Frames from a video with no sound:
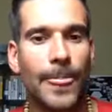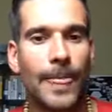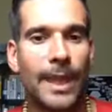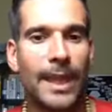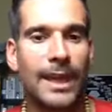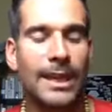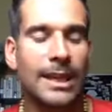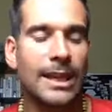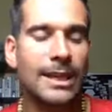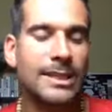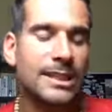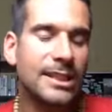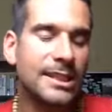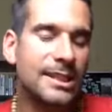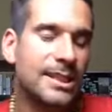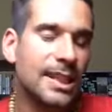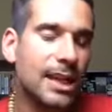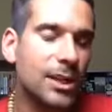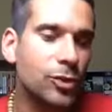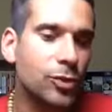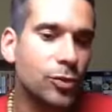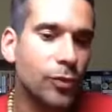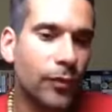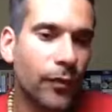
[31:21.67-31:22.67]
It's
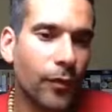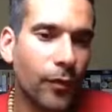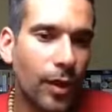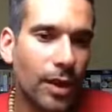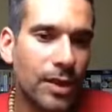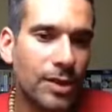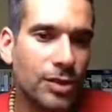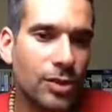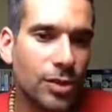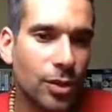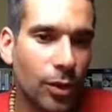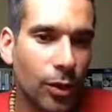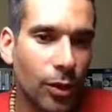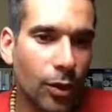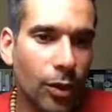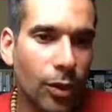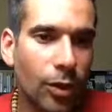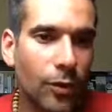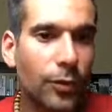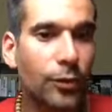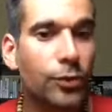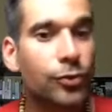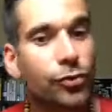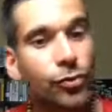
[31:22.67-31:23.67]
essential for us to
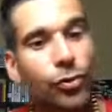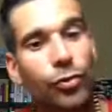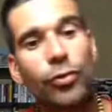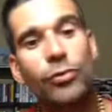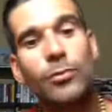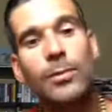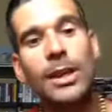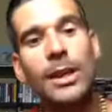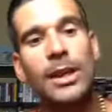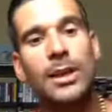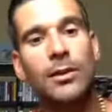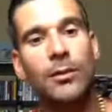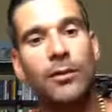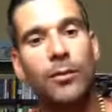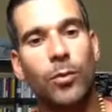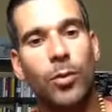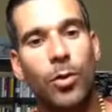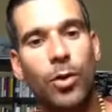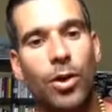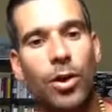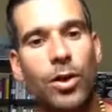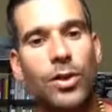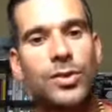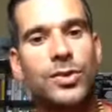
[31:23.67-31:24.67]
learn the true meaning of
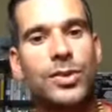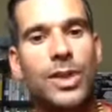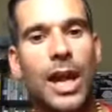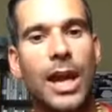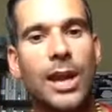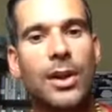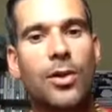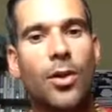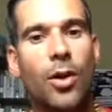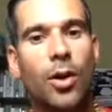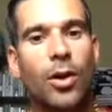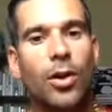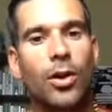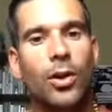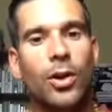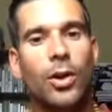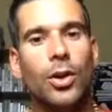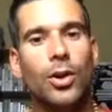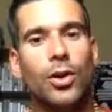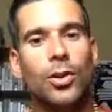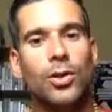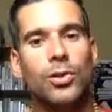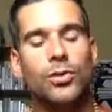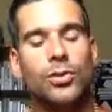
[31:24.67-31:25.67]
words and not
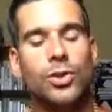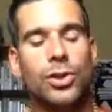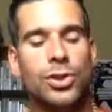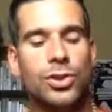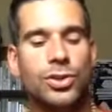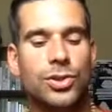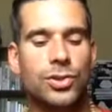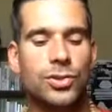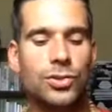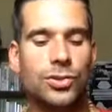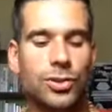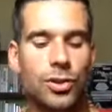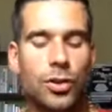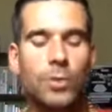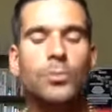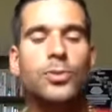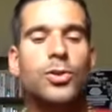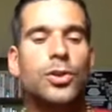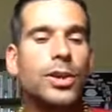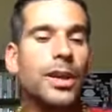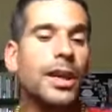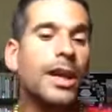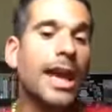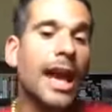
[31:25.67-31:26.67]
just
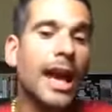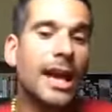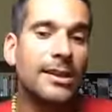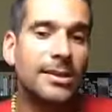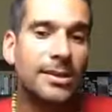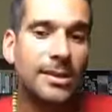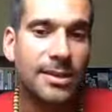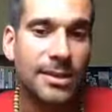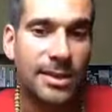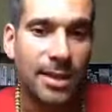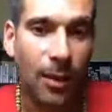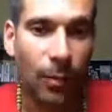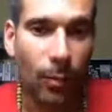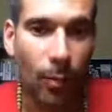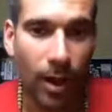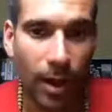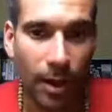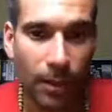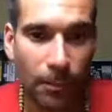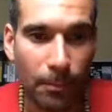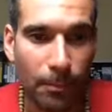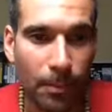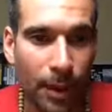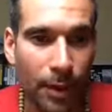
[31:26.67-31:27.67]
communicate to
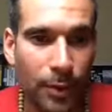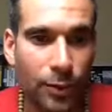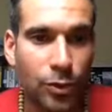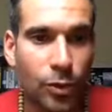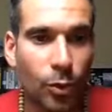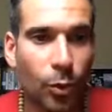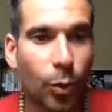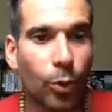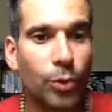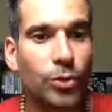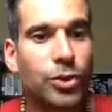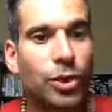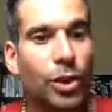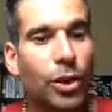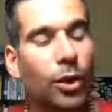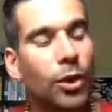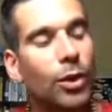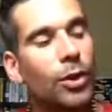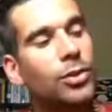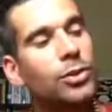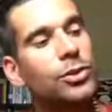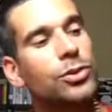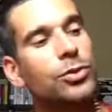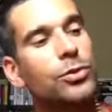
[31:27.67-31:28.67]
someone, but to also
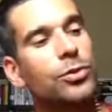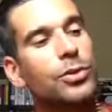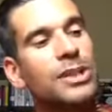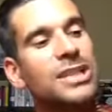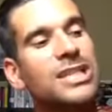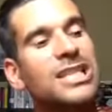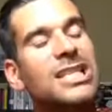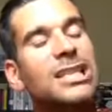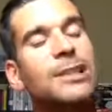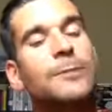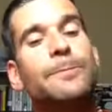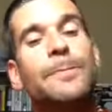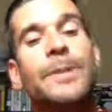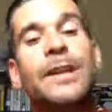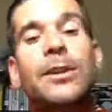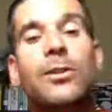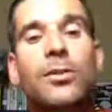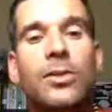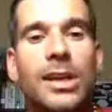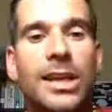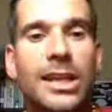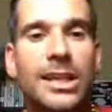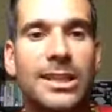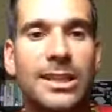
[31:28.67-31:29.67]
learn to
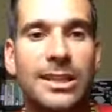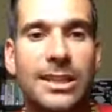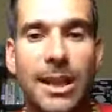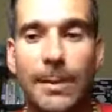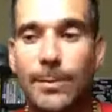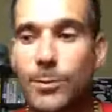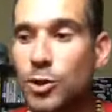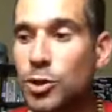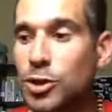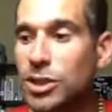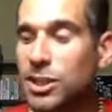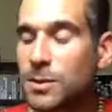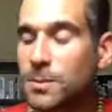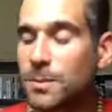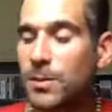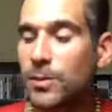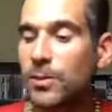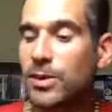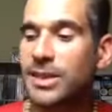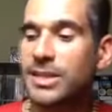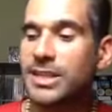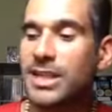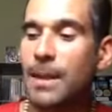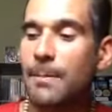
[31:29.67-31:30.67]
experience them, to
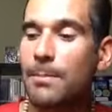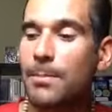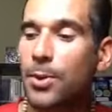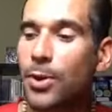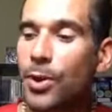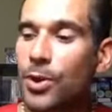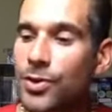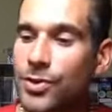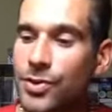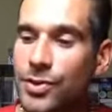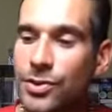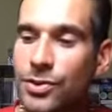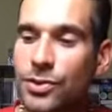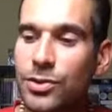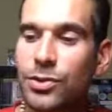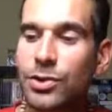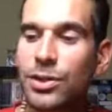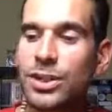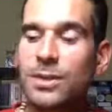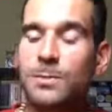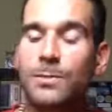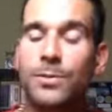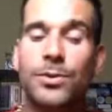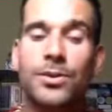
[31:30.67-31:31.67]
experience that person, to
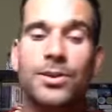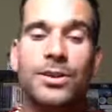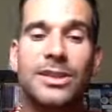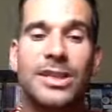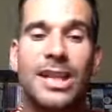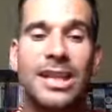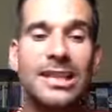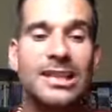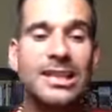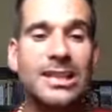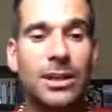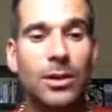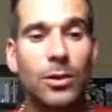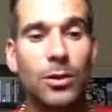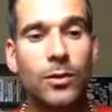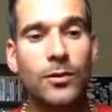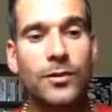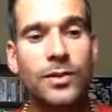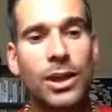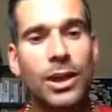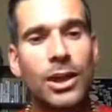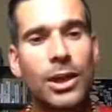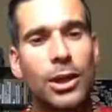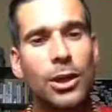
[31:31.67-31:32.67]
experience
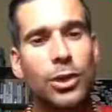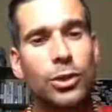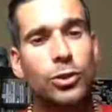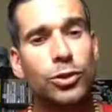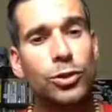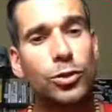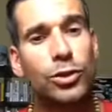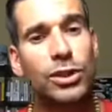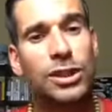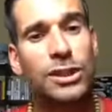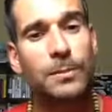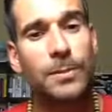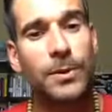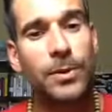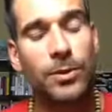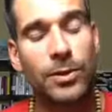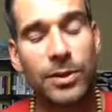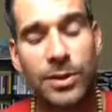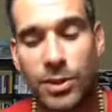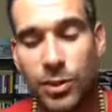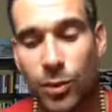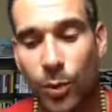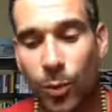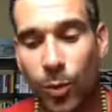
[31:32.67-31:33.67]
ourselves, to
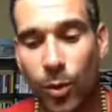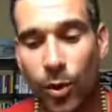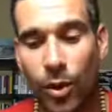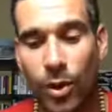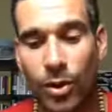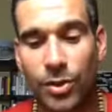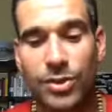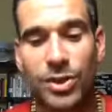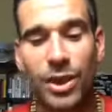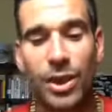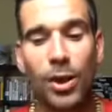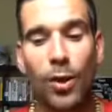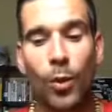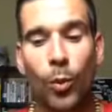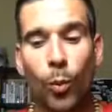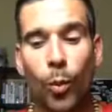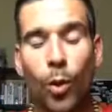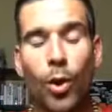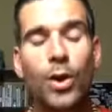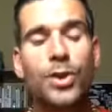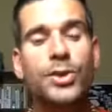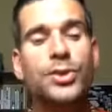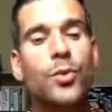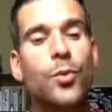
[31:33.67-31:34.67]
experience the words.
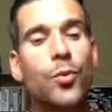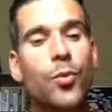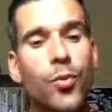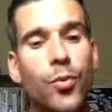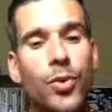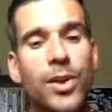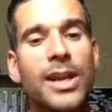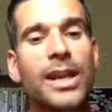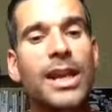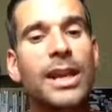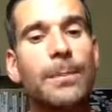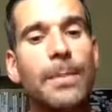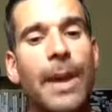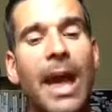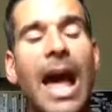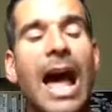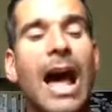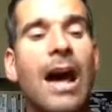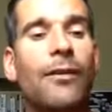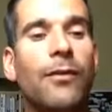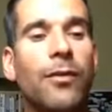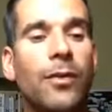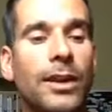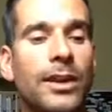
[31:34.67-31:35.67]
Words are really
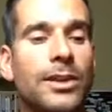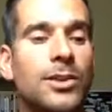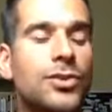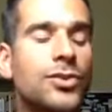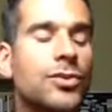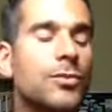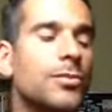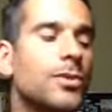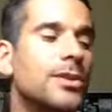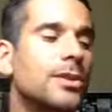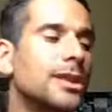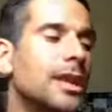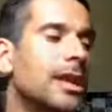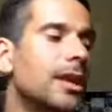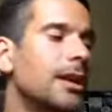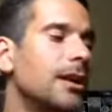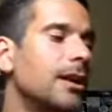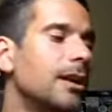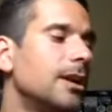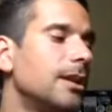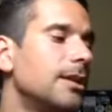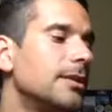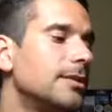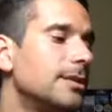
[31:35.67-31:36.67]
powerful instruments. And a
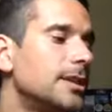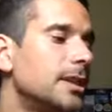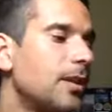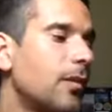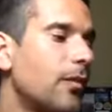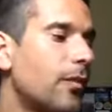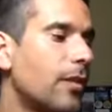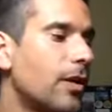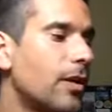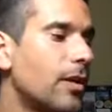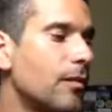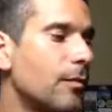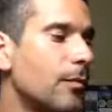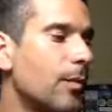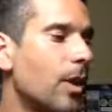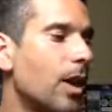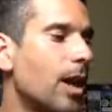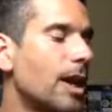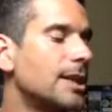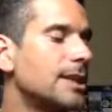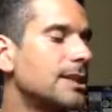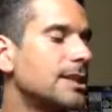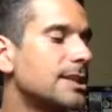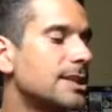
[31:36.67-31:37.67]
dear friend of
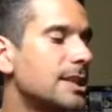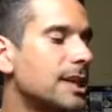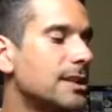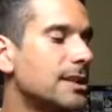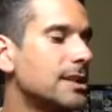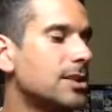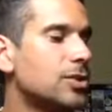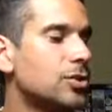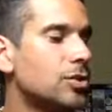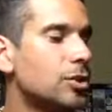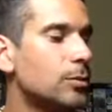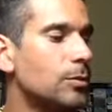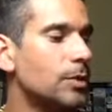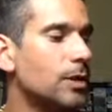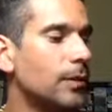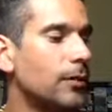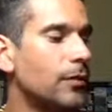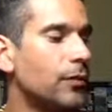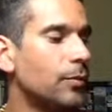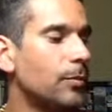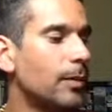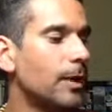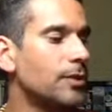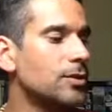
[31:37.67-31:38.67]
mine said this to me a
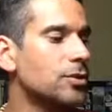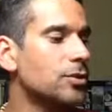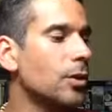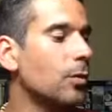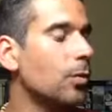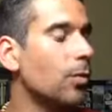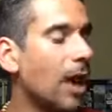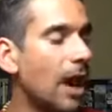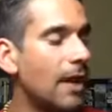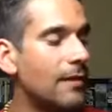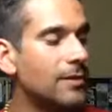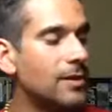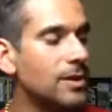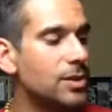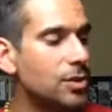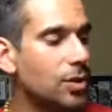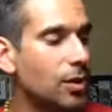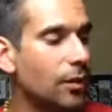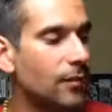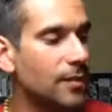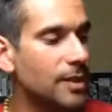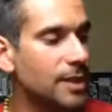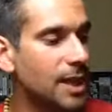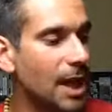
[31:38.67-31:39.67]
few months ago. We're having this
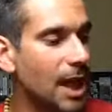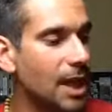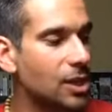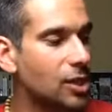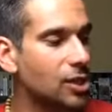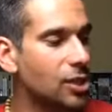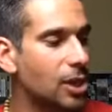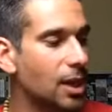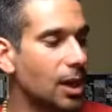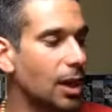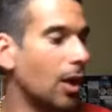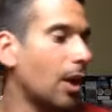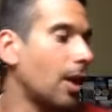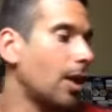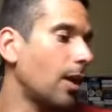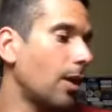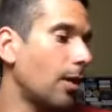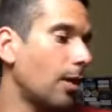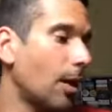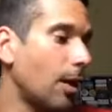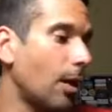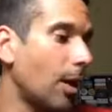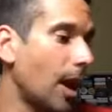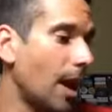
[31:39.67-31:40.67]
conversation, and
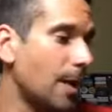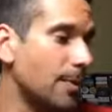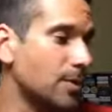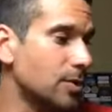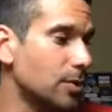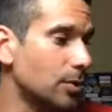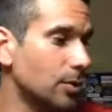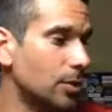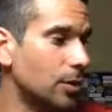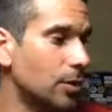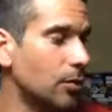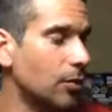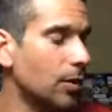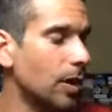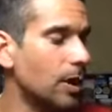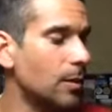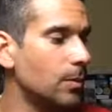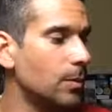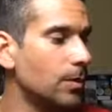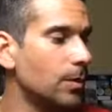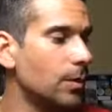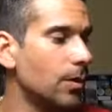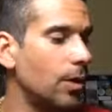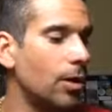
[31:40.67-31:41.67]
I absolutely
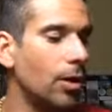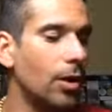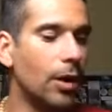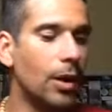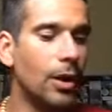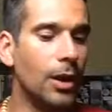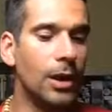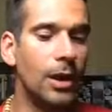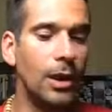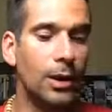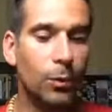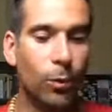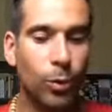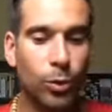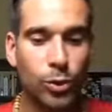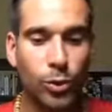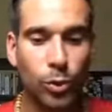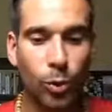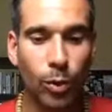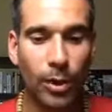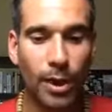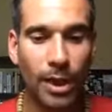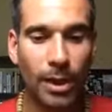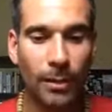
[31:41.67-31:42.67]
agreed with her. We're
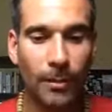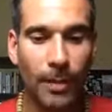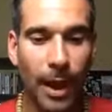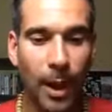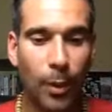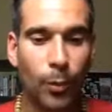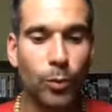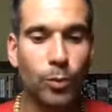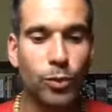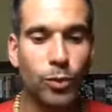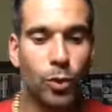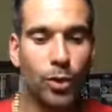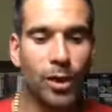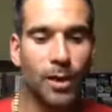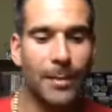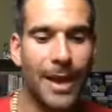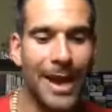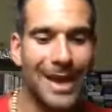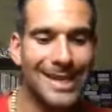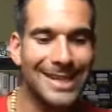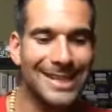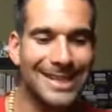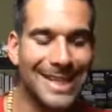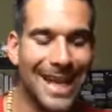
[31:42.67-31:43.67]
talking
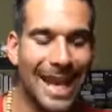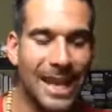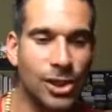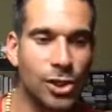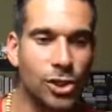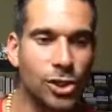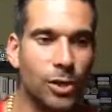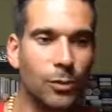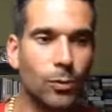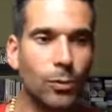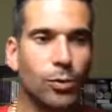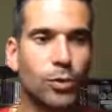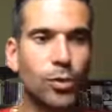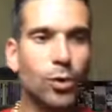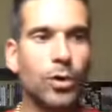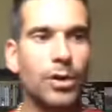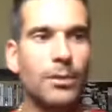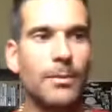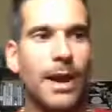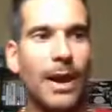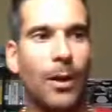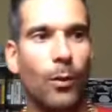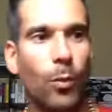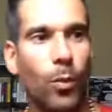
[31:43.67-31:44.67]
about intention, and we're
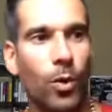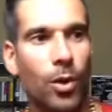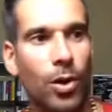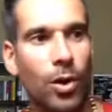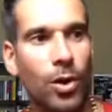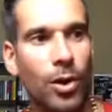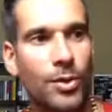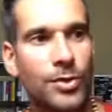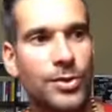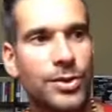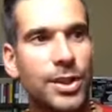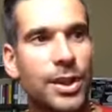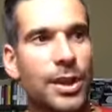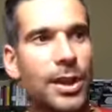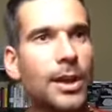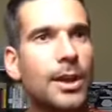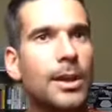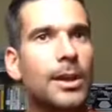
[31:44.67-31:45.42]
talking about words.